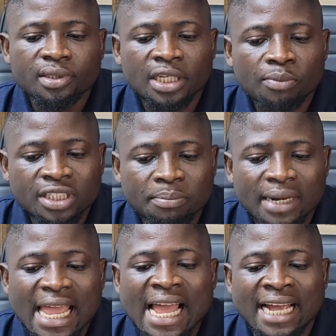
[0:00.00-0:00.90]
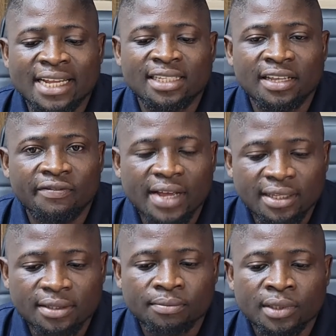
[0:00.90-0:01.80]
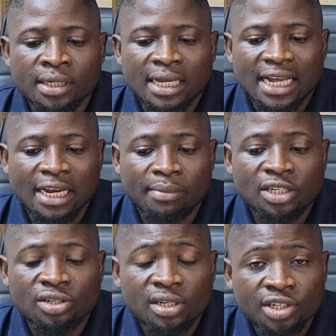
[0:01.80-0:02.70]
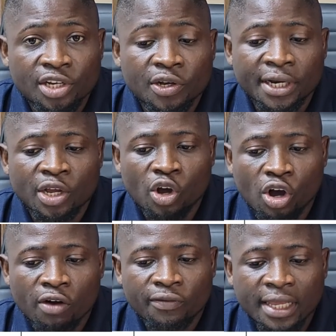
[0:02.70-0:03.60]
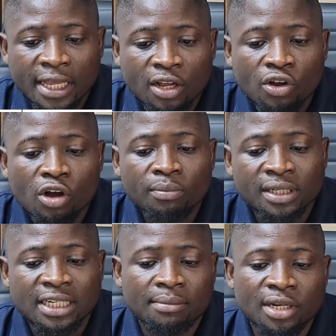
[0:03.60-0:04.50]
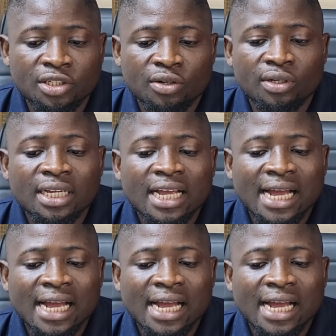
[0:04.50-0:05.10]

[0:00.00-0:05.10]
the multiplier and its effects, elementary theory of income determination,